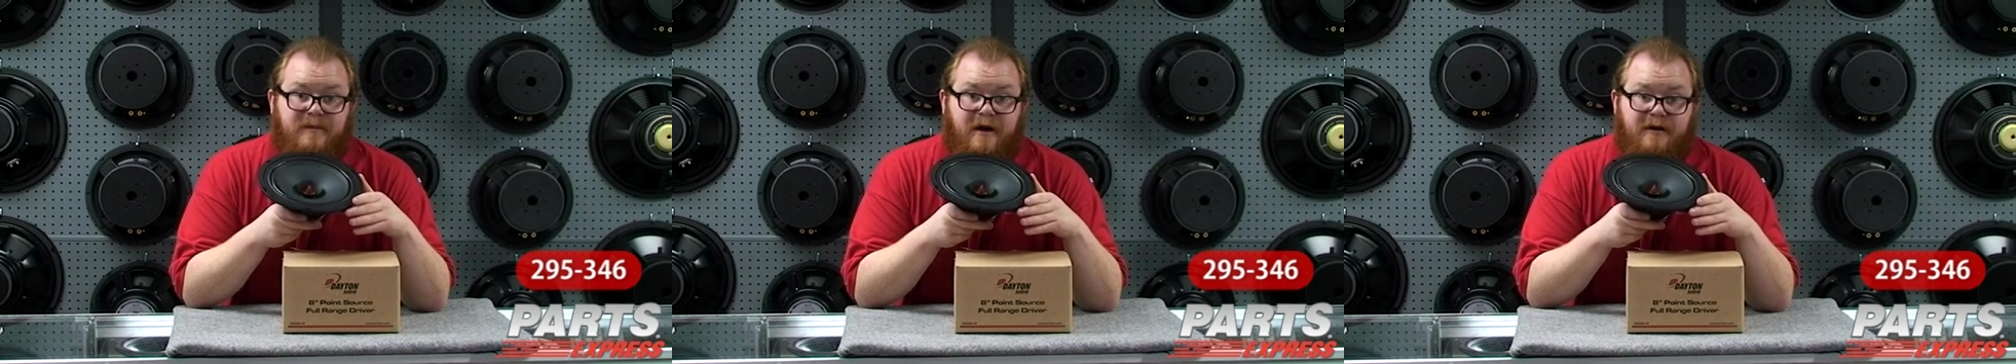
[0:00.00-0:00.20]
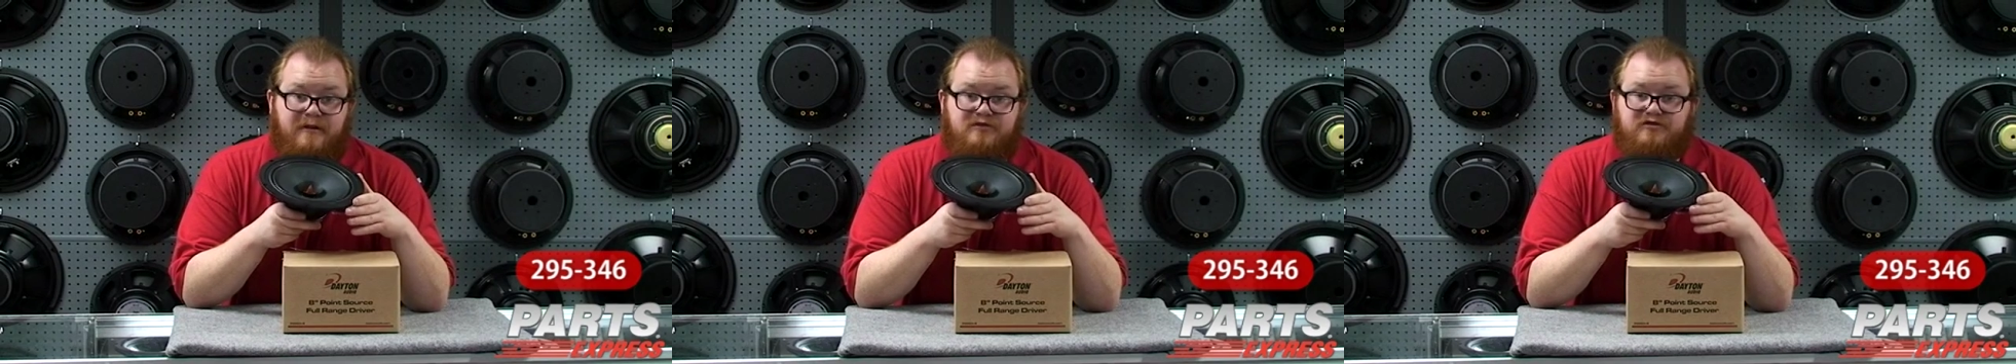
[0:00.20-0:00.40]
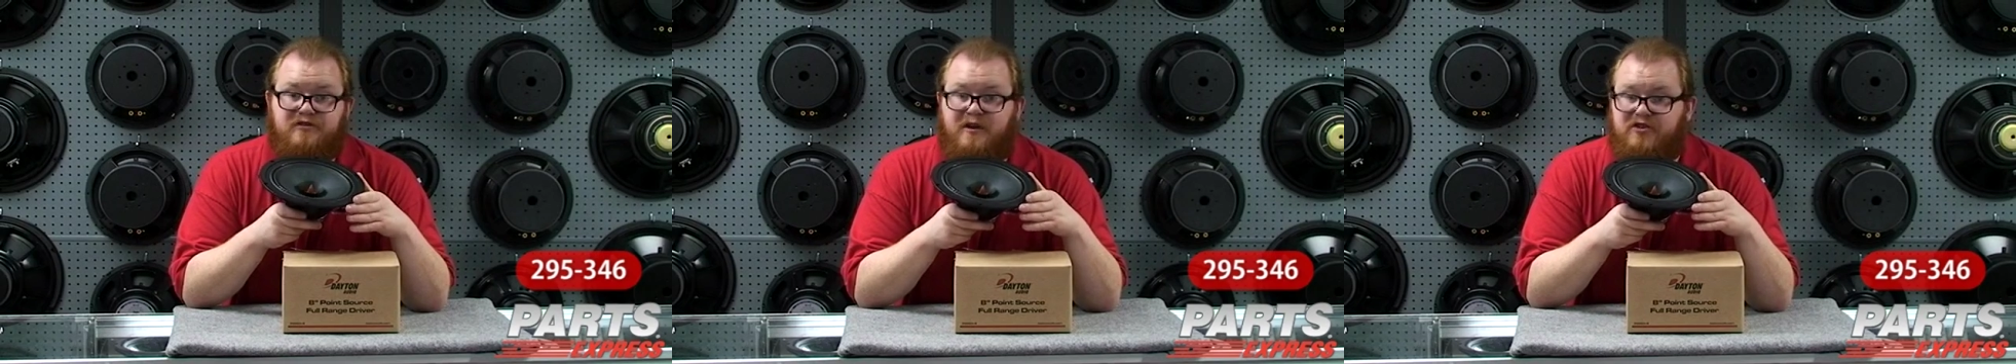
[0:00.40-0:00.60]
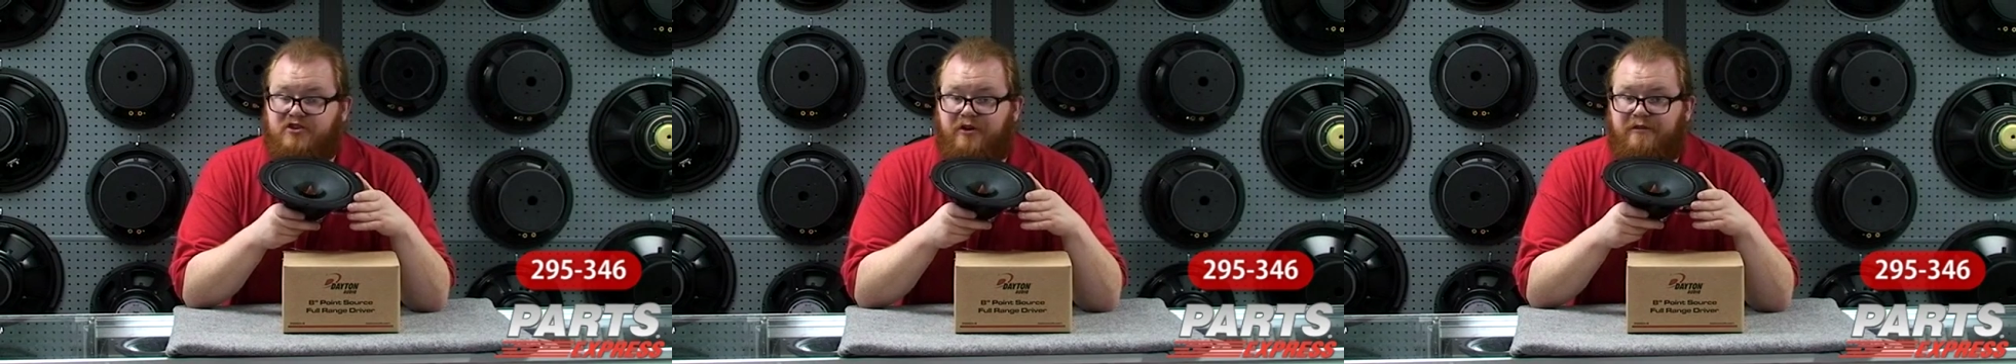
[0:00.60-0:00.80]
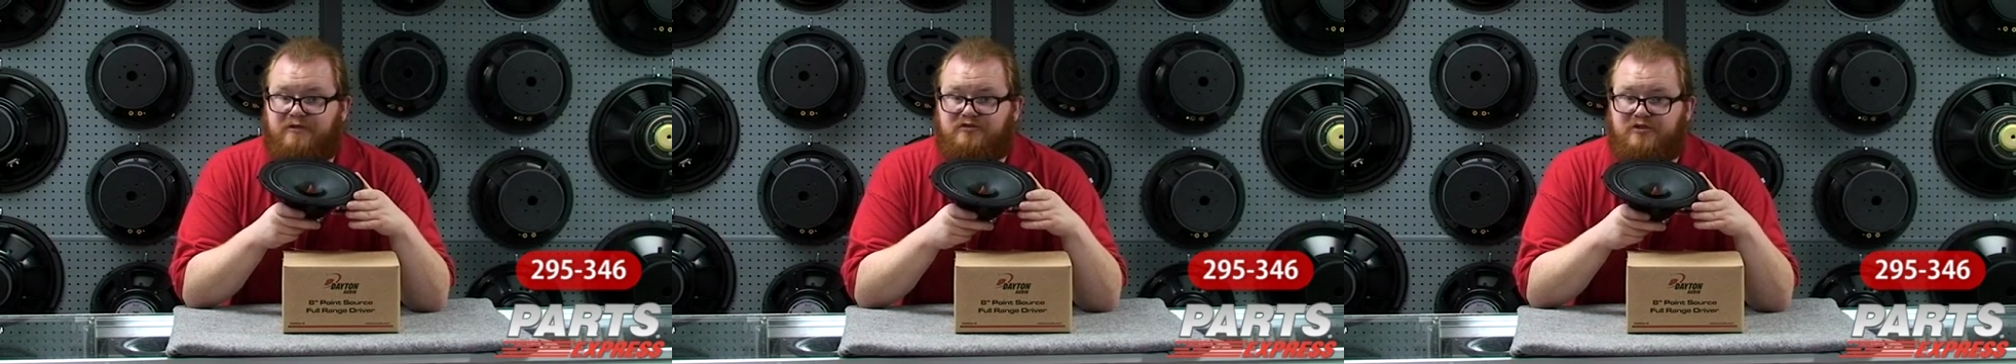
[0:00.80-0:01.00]
about
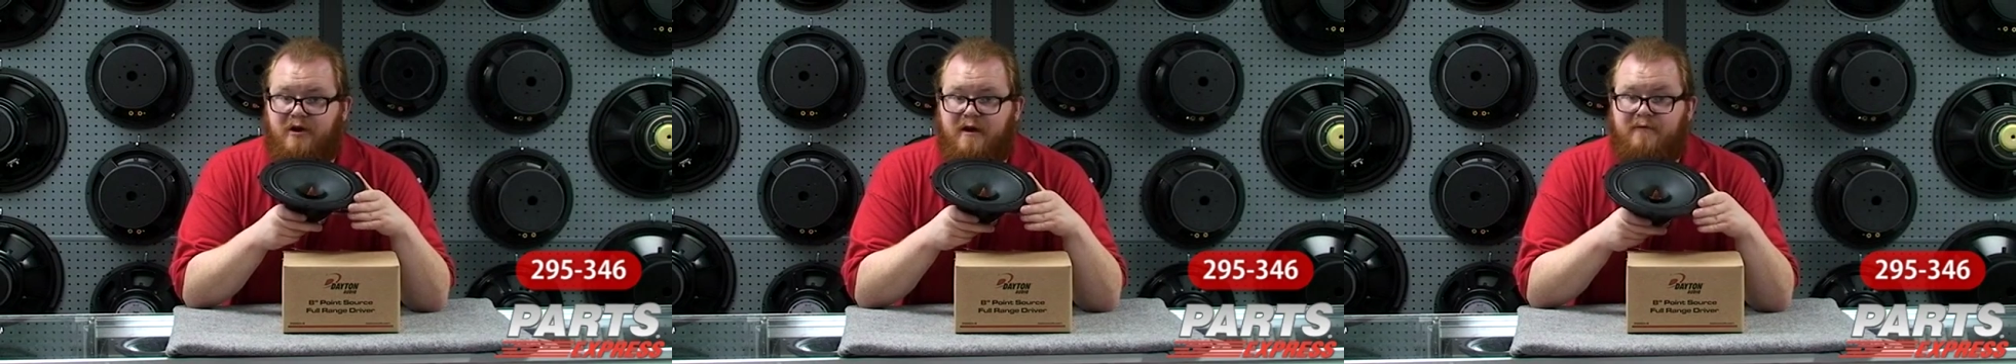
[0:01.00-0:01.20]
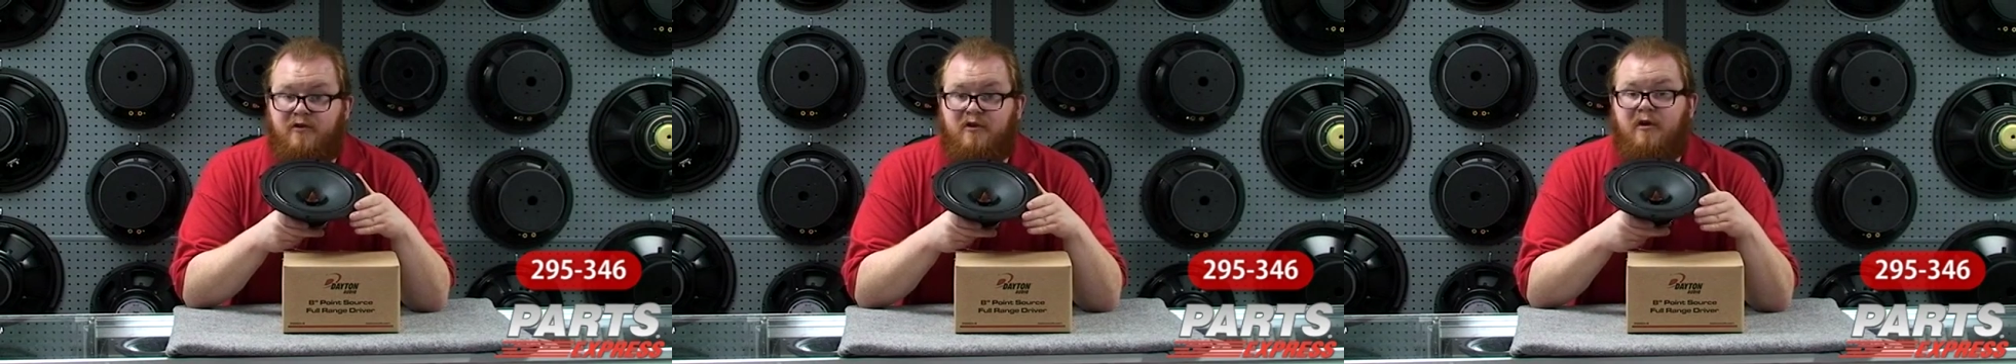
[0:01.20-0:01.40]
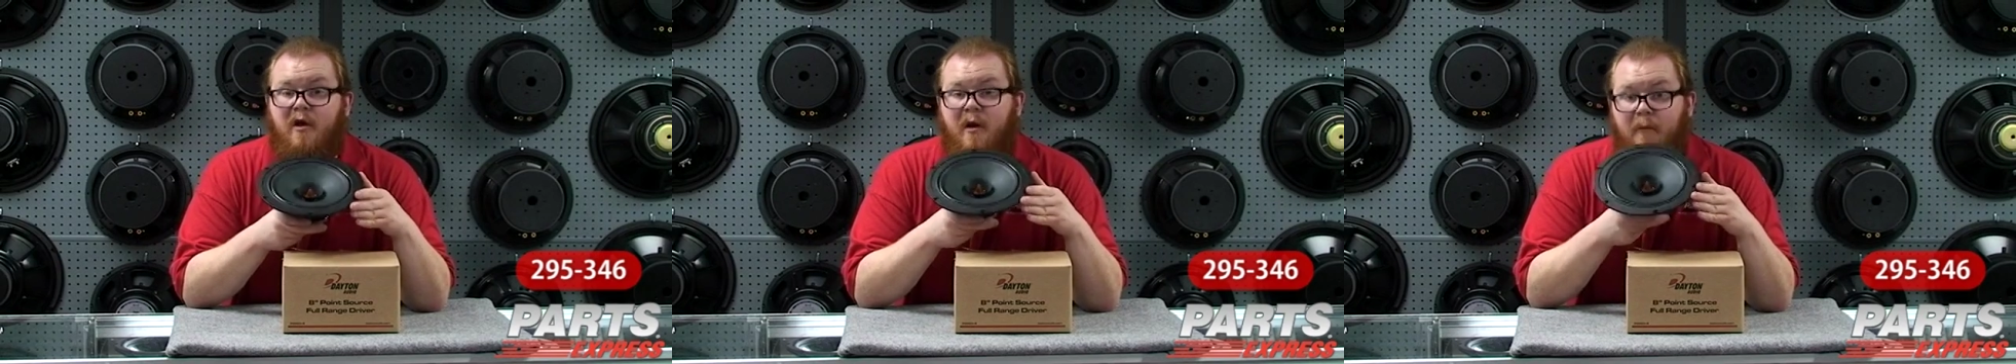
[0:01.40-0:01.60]
construction on this driver,